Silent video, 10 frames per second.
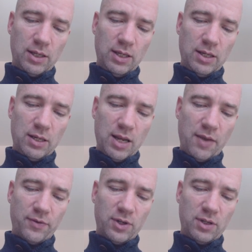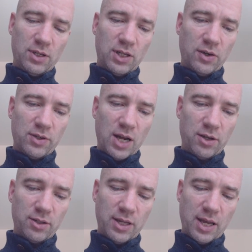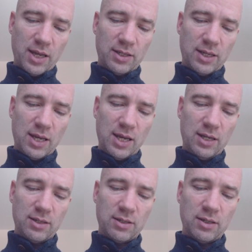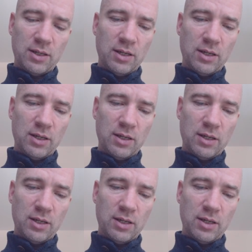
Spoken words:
11, the pterodactyl has 8,